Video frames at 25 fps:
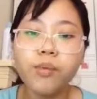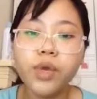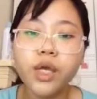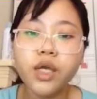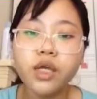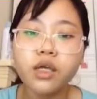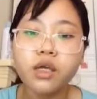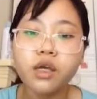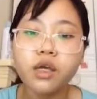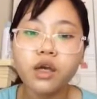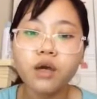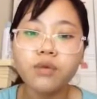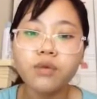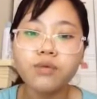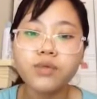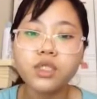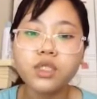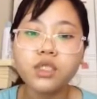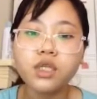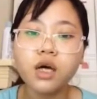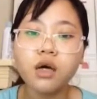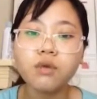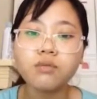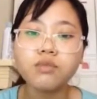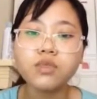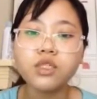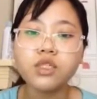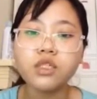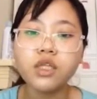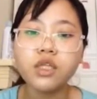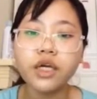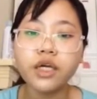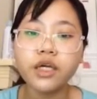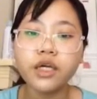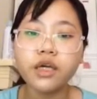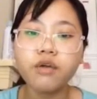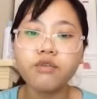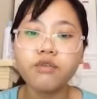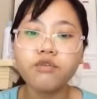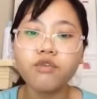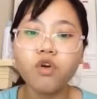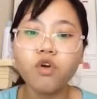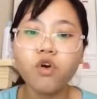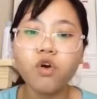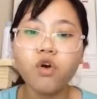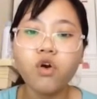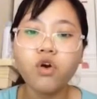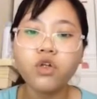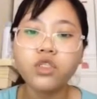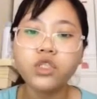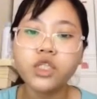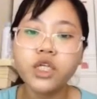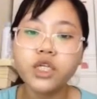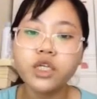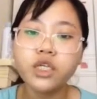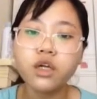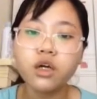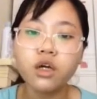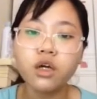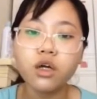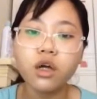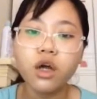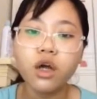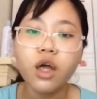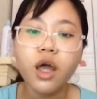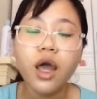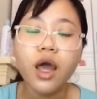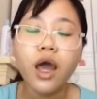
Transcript: pick up some steak for dinner,